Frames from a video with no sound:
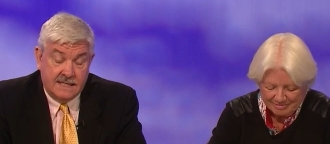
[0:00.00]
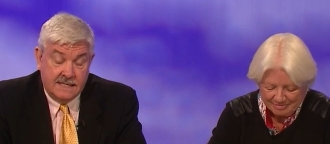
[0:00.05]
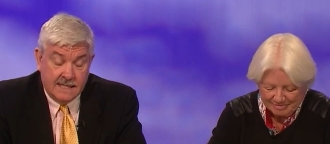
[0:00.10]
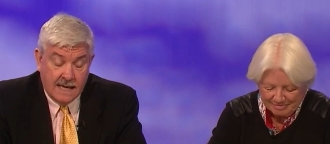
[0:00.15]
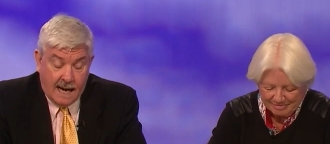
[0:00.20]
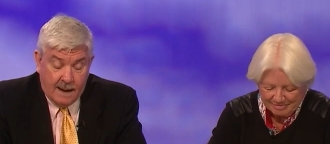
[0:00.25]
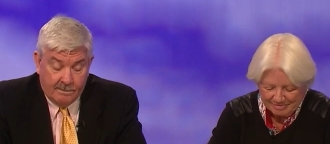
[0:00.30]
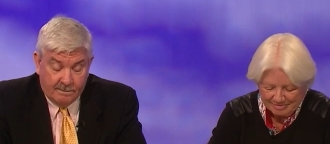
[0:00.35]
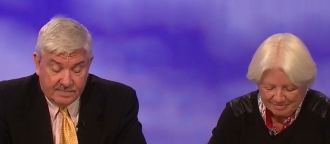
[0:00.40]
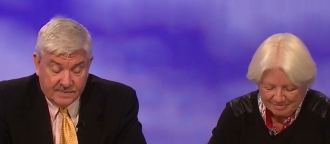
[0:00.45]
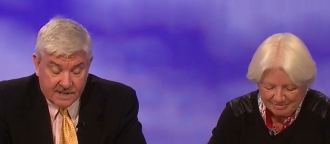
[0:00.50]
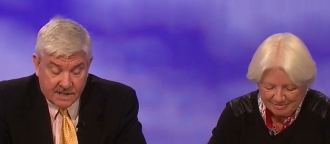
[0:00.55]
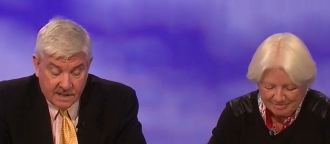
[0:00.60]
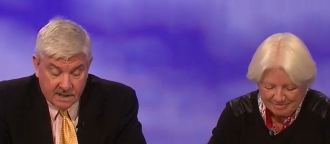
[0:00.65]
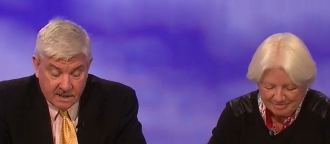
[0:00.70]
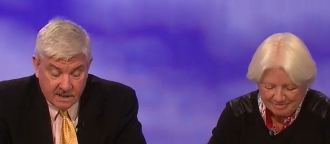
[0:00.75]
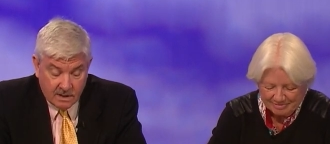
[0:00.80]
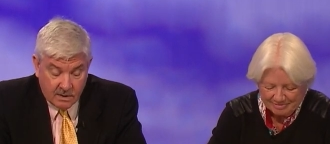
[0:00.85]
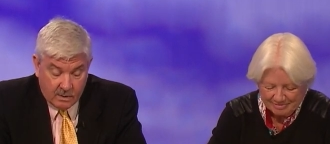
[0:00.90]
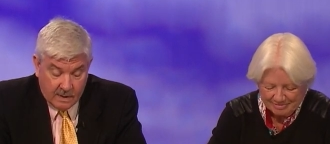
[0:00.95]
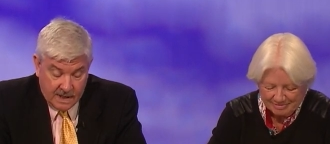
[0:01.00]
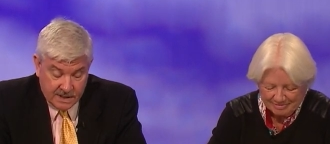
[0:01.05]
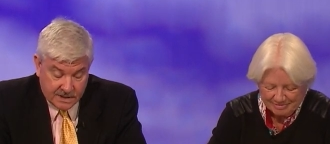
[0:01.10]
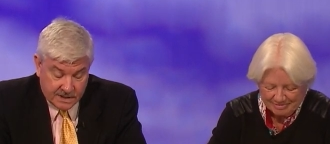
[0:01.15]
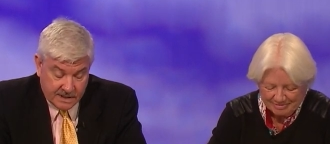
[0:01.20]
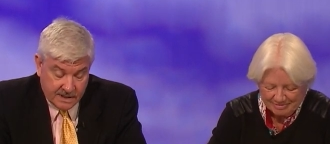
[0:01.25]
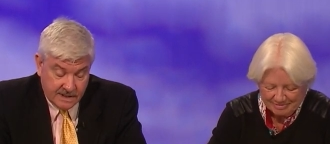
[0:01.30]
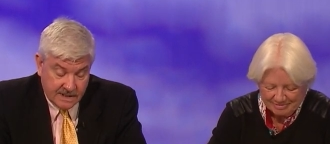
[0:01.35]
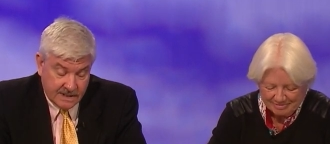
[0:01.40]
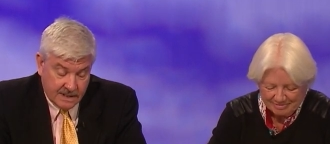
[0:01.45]
Speaker 1: dumped
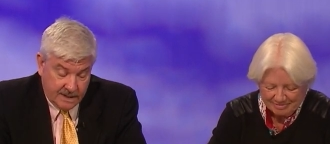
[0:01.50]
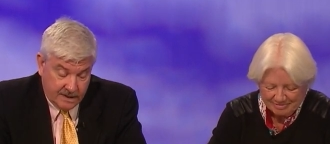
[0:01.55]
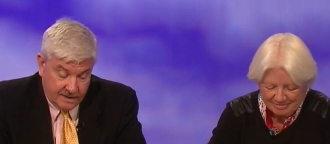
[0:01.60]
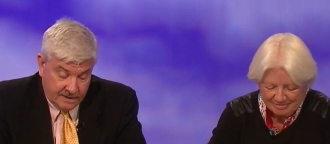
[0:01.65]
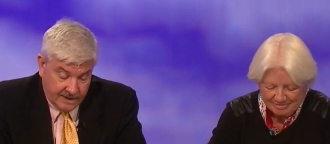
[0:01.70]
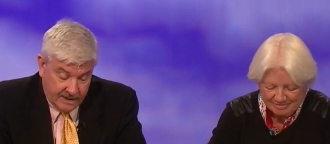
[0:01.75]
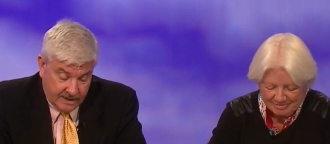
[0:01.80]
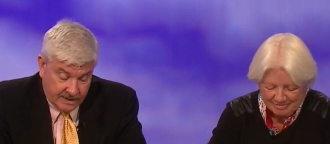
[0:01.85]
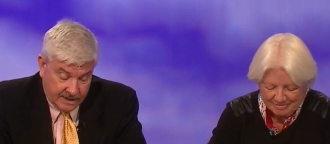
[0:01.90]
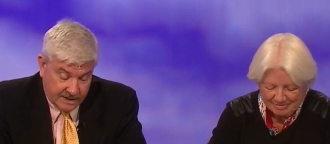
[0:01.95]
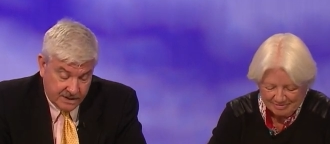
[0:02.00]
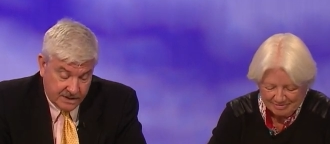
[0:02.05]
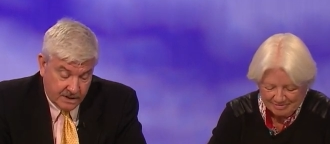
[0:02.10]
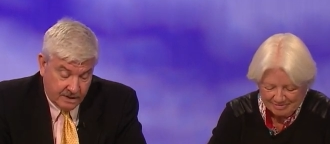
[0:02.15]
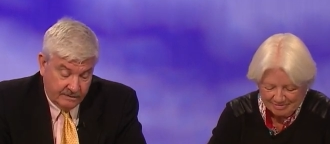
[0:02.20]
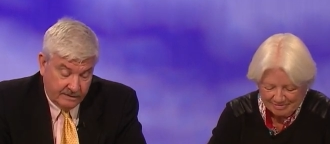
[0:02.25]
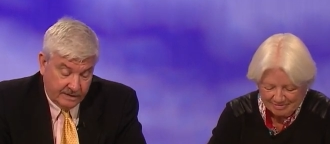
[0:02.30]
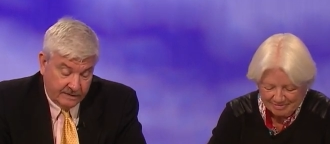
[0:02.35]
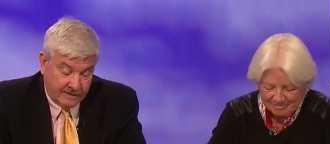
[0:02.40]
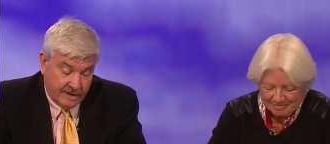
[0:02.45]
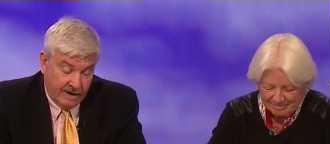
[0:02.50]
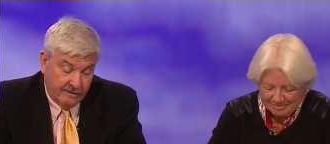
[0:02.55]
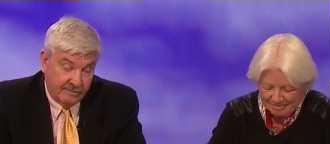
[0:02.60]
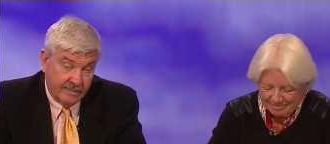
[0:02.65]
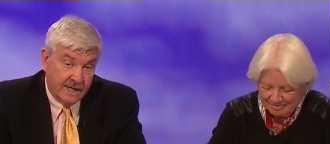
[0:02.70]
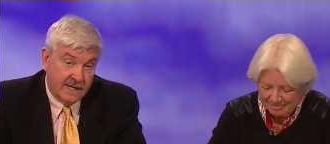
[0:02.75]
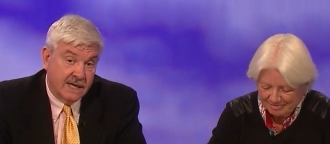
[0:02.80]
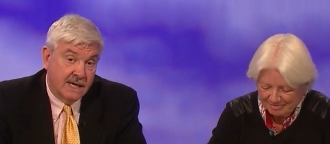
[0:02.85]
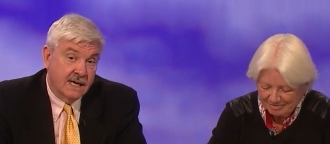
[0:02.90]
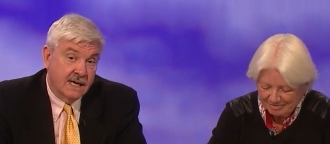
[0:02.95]
questions under their conservative government